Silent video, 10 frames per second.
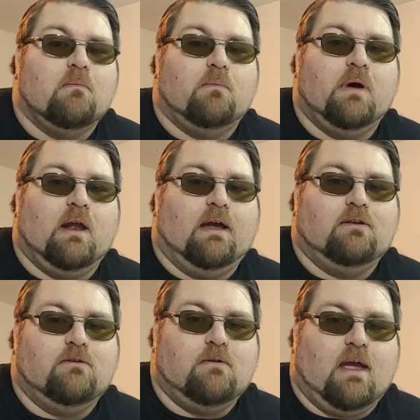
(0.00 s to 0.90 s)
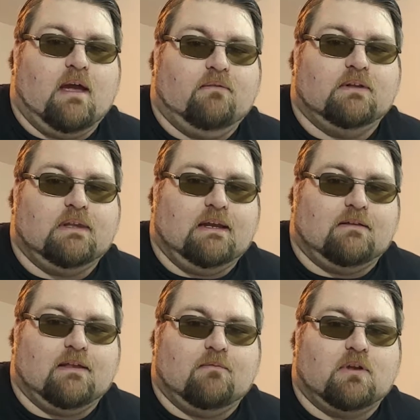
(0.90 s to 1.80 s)
but I do have a
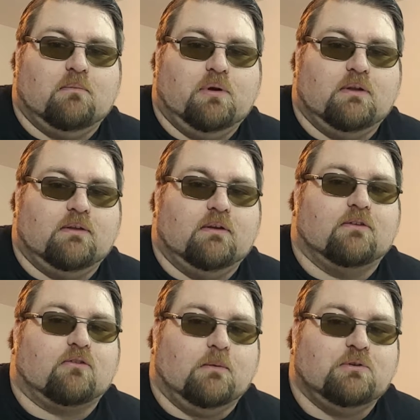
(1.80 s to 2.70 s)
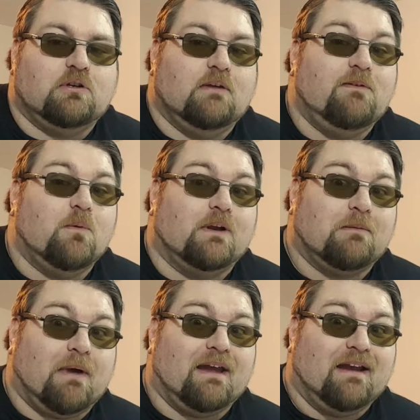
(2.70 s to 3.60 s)
link that I'm going to put in the description if you want to
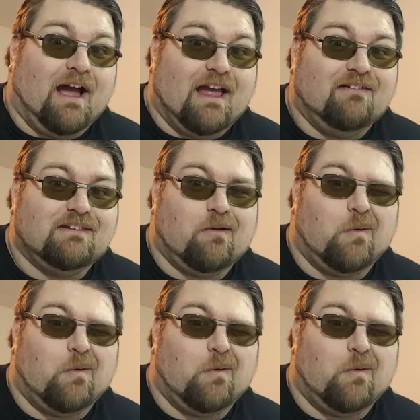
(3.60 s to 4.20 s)
buy knives,